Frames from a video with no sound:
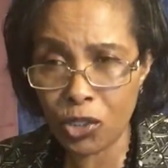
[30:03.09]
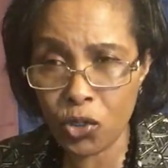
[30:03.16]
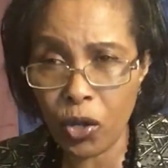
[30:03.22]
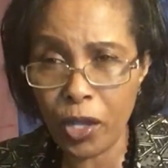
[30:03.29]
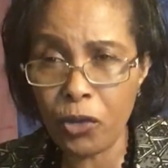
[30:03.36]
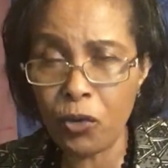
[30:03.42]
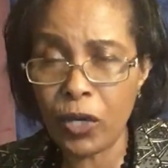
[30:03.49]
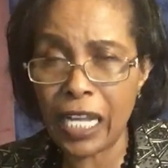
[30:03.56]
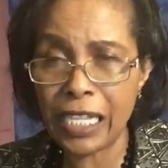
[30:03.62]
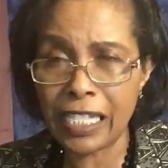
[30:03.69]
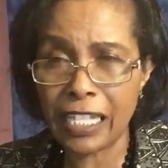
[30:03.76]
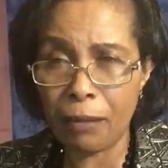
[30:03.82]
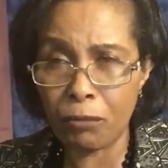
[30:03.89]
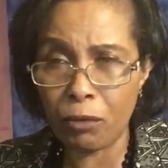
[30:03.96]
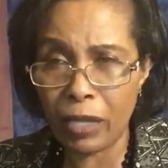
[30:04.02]
Let them,
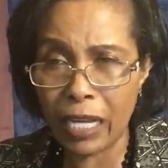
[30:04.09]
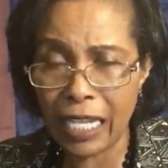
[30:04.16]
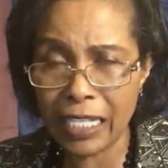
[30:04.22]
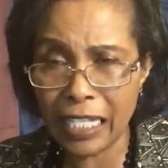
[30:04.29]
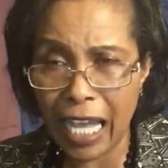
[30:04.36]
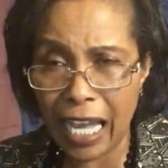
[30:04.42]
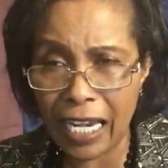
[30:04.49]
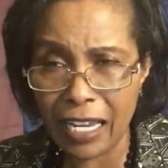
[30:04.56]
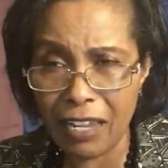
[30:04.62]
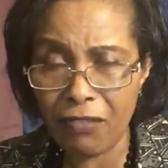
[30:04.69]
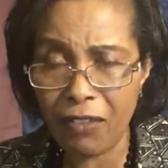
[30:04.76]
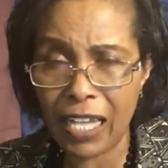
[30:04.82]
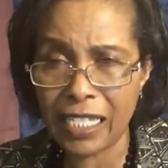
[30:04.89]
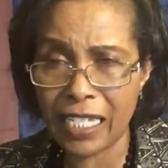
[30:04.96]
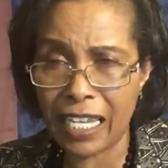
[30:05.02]
let their rivers, let
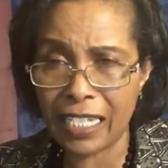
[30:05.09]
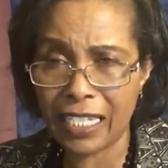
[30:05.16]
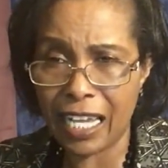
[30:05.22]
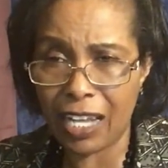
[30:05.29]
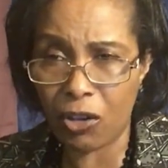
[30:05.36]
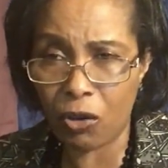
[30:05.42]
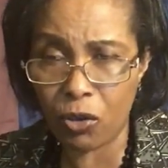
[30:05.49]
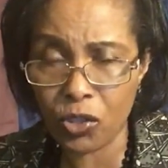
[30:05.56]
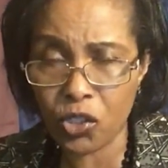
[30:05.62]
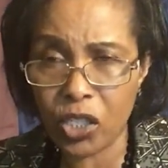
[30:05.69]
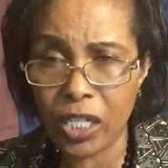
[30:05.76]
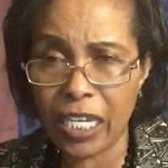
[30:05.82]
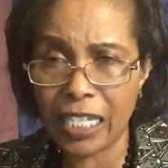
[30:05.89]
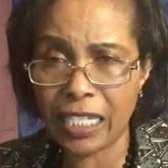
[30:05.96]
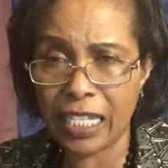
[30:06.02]
their ocean, let
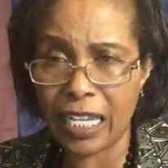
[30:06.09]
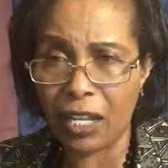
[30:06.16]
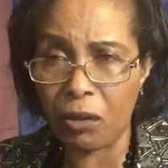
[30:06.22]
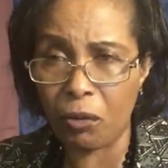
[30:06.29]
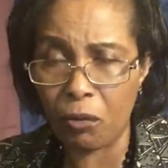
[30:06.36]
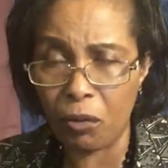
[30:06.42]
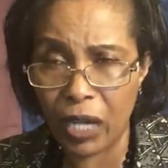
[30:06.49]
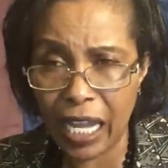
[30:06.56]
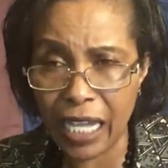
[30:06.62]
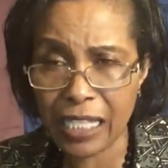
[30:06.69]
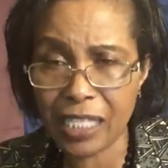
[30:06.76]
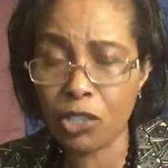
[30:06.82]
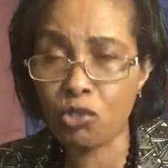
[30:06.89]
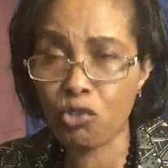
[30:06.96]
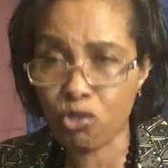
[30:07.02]
their lakes
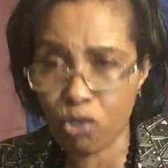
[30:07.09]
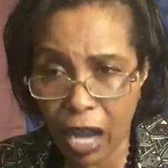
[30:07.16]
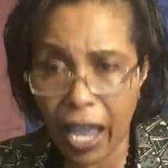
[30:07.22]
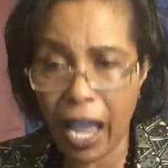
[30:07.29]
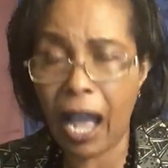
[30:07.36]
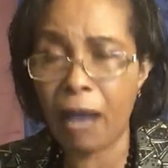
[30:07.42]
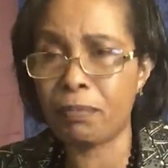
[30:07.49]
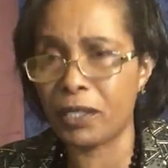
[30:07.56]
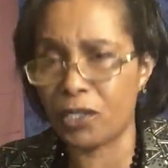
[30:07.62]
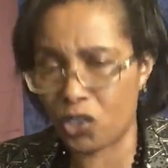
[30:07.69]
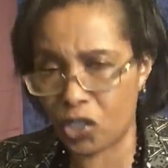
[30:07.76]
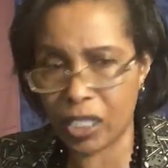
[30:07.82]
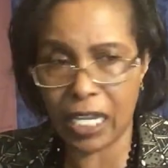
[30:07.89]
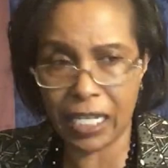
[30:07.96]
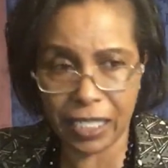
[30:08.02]
dry up in Jesus'
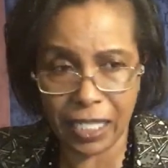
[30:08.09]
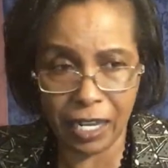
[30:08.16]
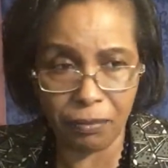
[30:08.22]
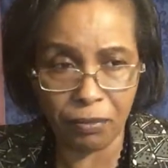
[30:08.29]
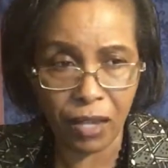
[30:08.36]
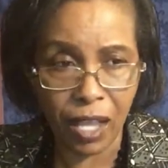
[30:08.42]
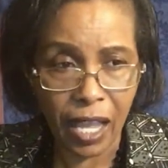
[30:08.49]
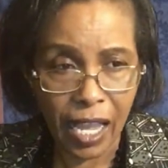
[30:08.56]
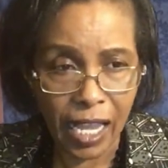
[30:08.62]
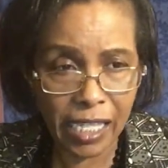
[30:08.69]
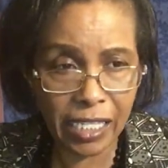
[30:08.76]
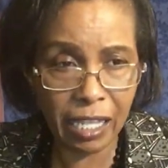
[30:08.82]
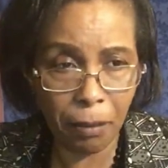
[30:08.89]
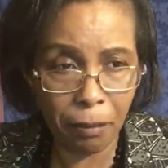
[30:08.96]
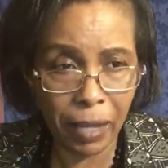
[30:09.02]
name, in the
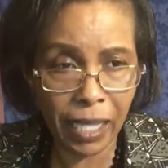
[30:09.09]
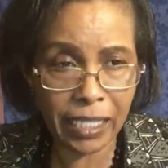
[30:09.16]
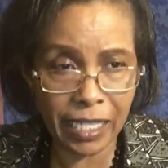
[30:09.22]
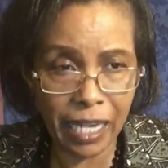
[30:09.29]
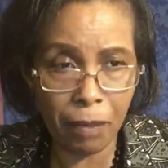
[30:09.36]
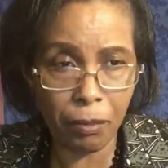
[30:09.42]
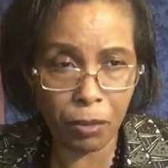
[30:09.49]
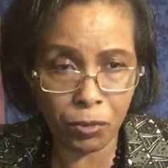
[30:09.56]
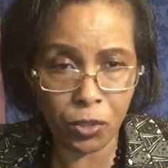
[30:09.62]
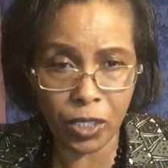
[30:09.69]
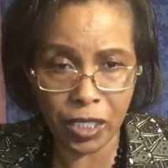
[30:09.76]
mighty name of Jesus.